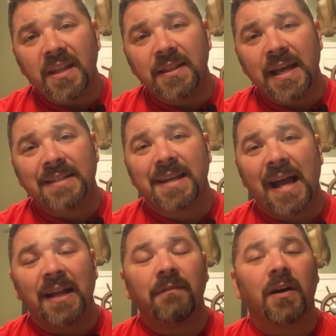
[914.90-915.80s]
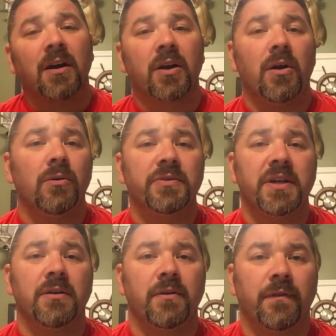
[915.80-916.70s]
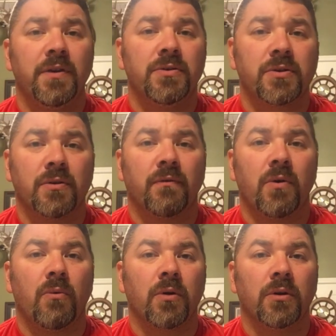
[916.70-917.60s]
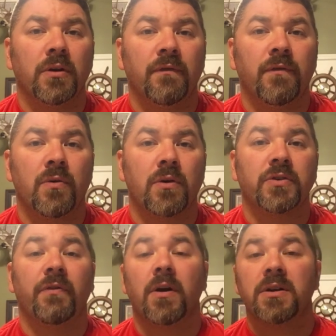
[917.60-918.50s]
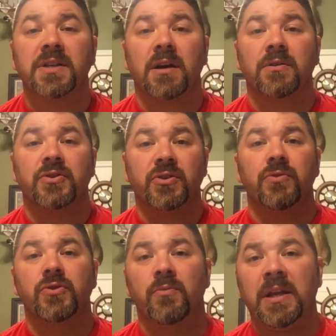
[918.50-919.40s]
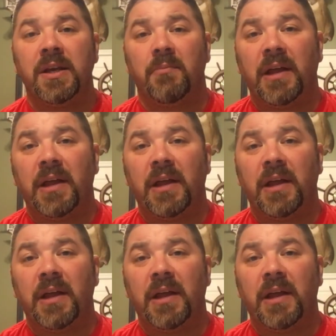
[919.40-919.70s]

that's kind of our goals here in the future of what we're looking for. As far as our social media